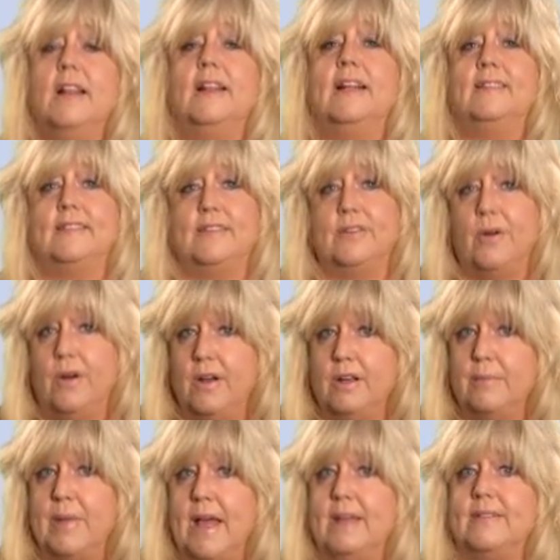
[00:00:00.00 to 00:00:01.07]
let's talk
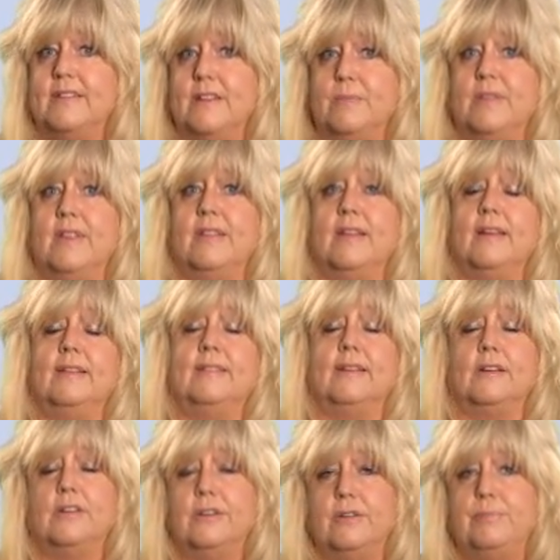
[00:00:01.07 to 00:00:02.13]
about some of the things
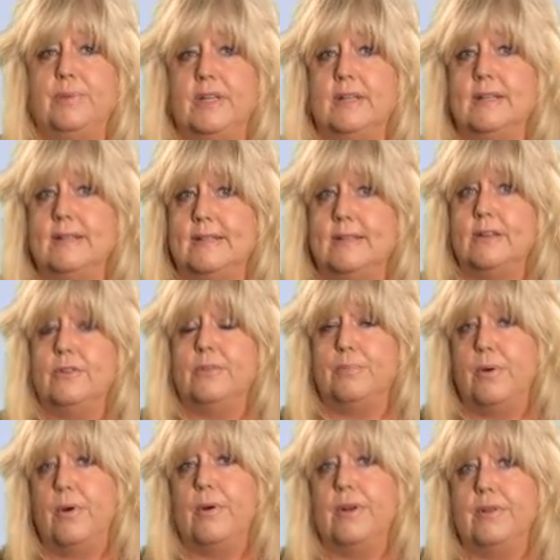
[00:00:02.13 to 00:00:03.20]
that could be considered
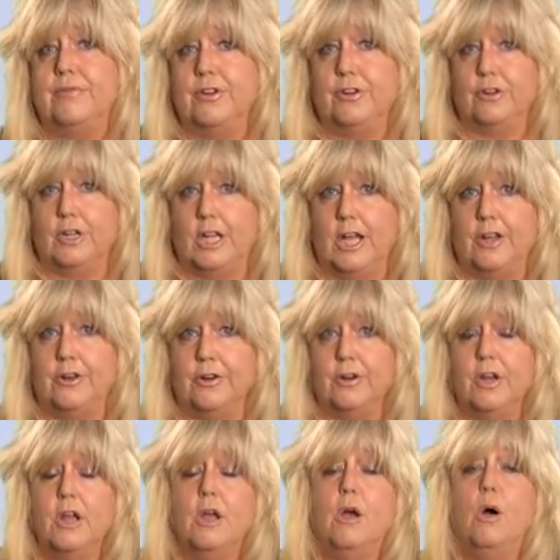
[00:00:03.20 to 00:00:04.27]
part of your clutter.
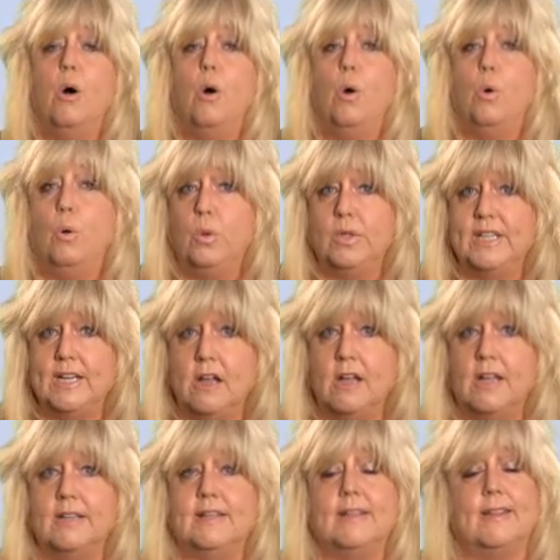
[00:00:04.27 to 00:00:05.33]
Holding
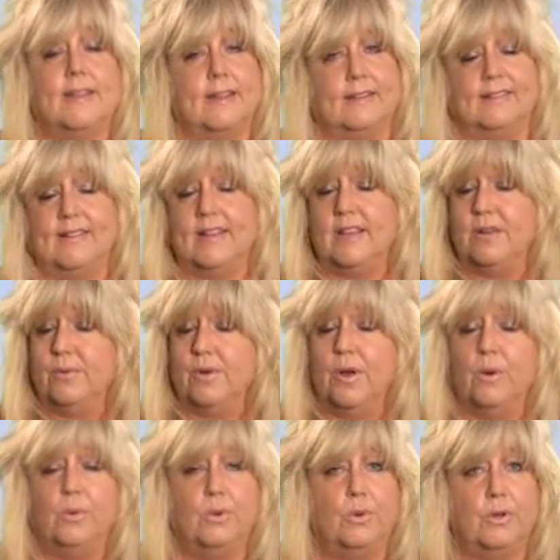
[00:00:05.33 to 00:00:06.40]
on to things that you
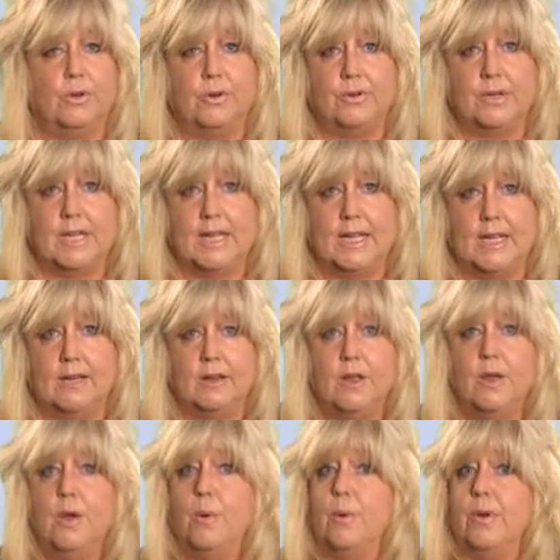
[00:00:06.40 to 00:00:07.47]
no longer need
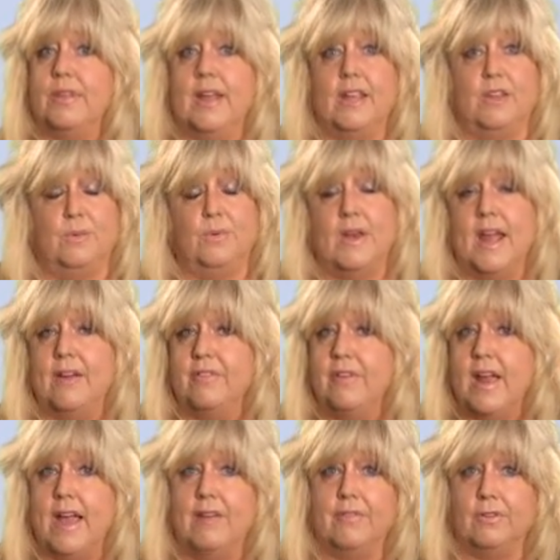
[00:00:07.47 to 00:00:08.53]
or that you
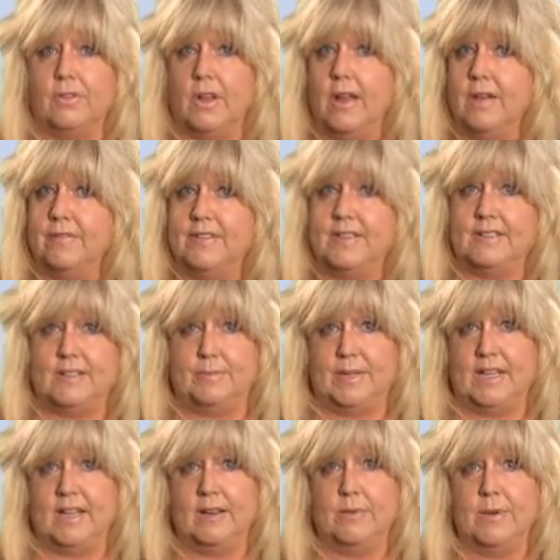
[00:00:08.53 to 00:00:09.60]
never ever loved to
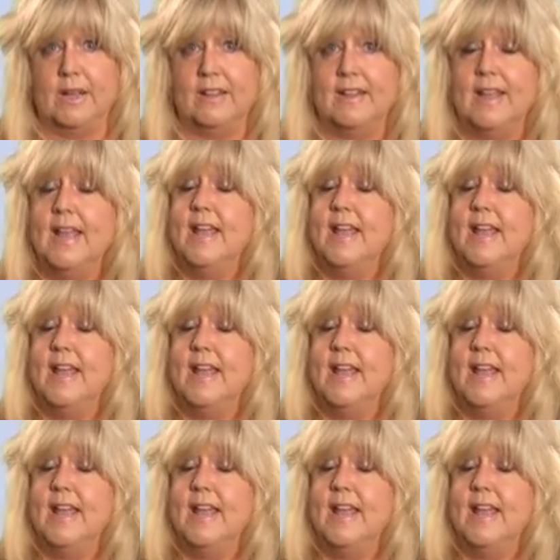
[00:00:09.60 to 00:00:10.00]
begin with.